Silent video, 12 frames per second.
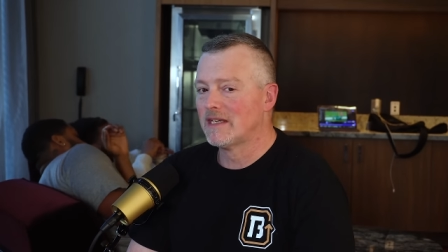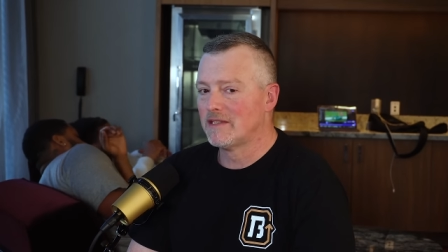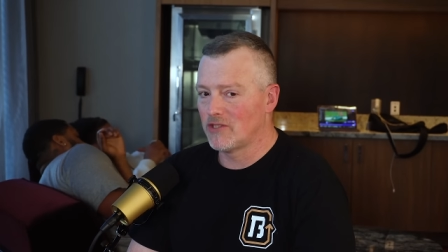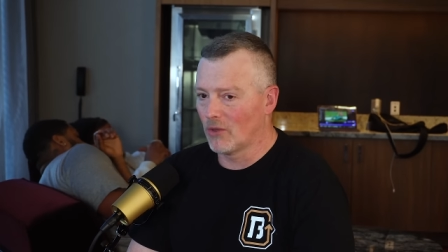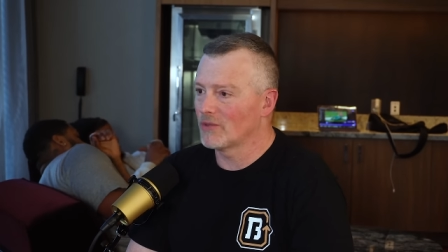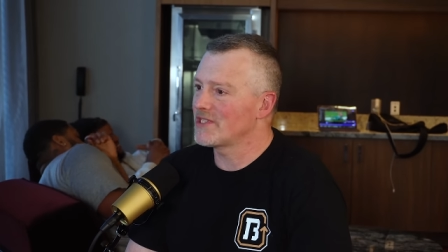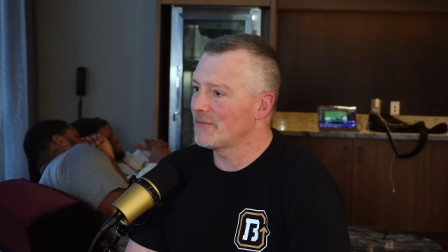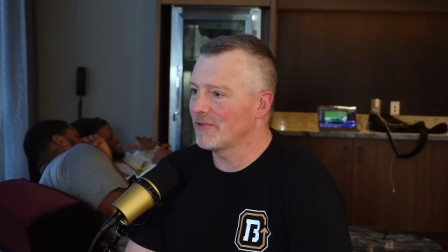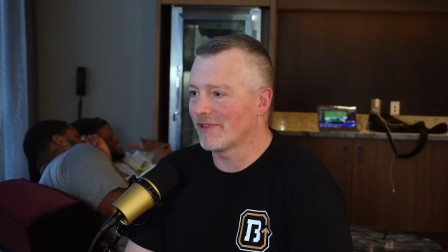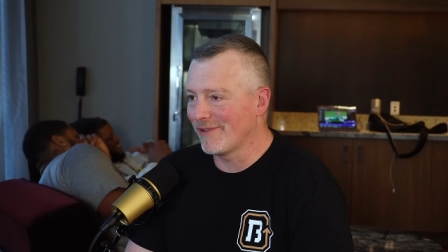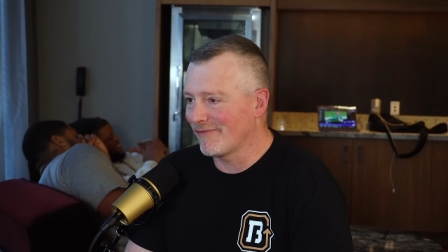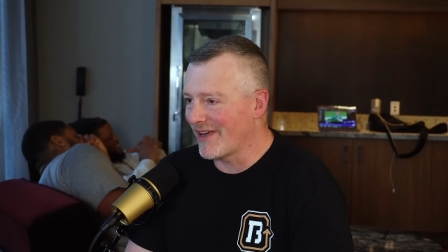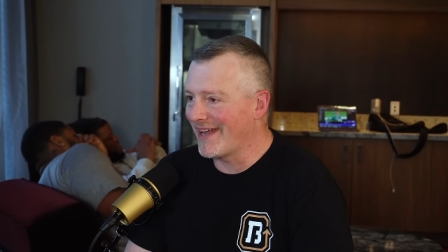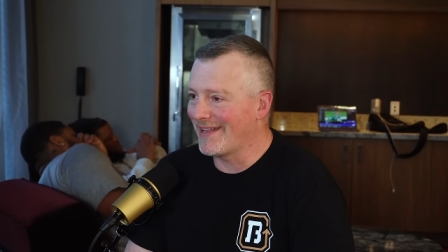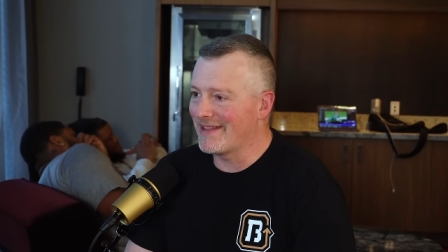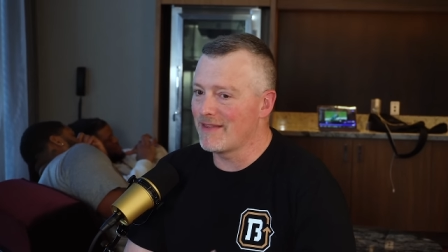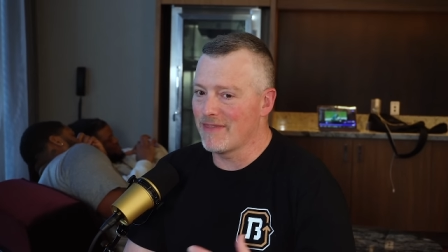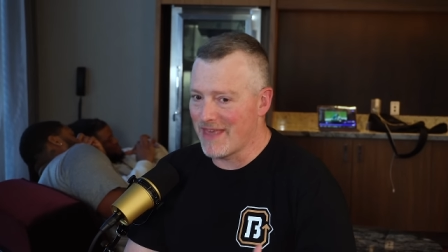don't typically
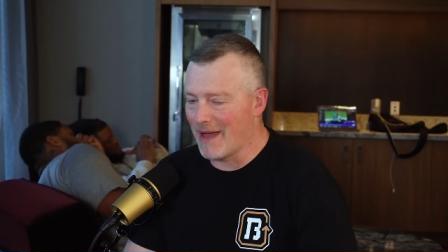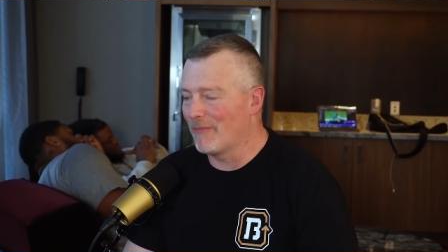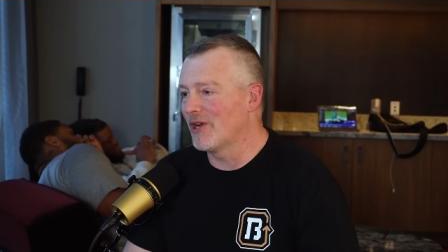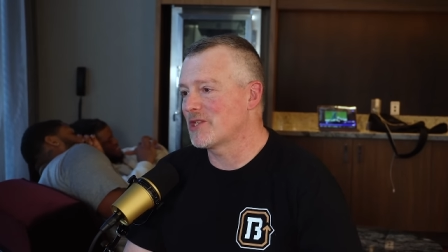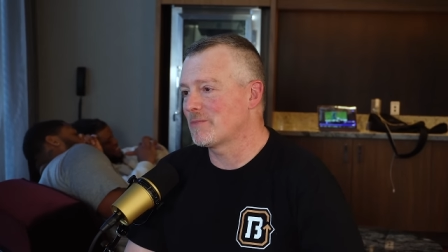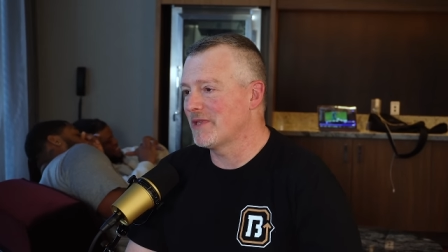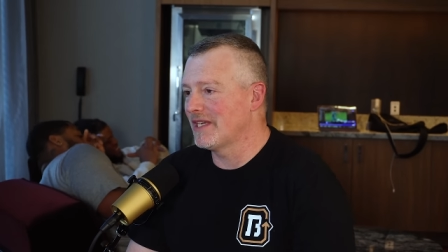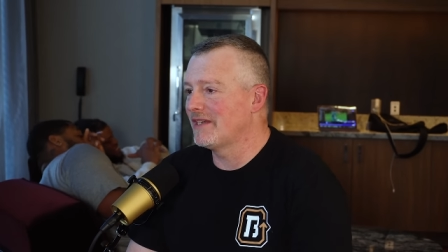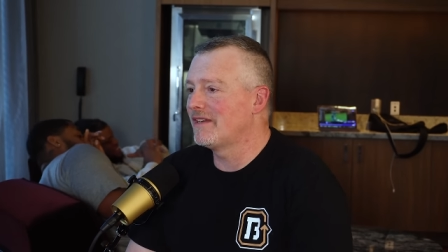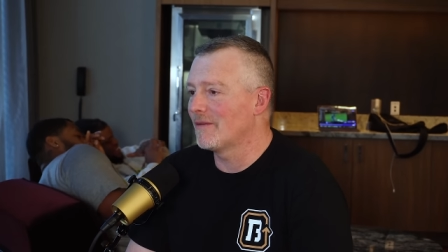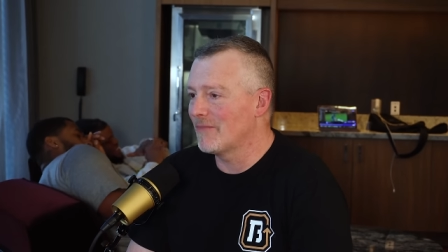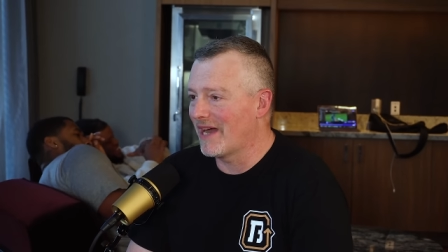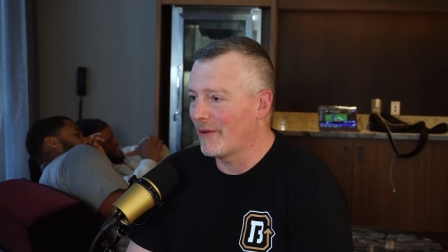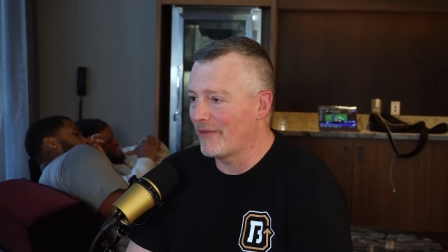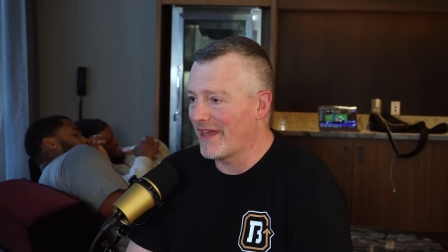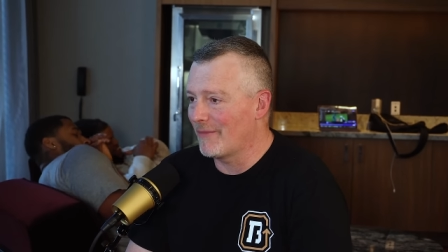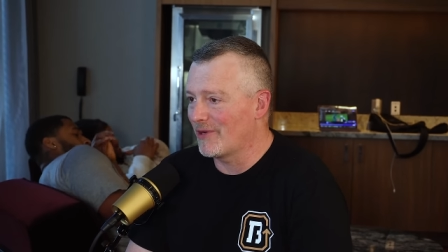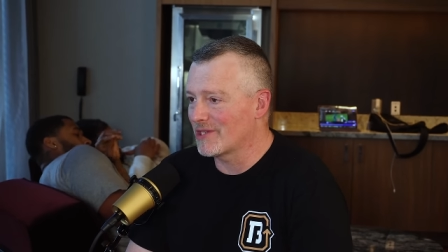find that much speed combined with
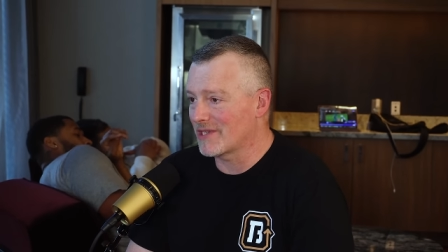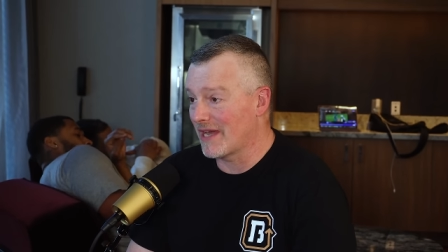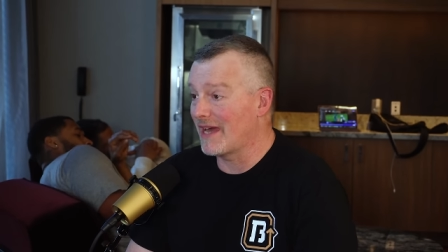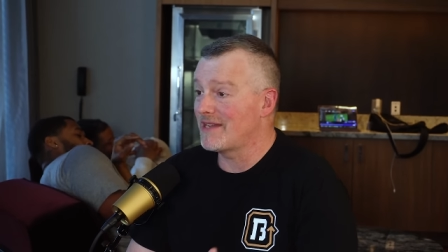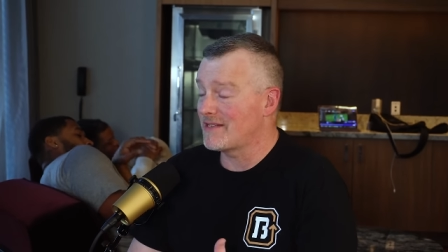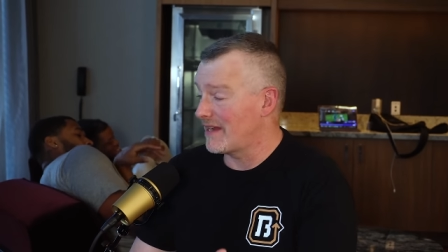that much size.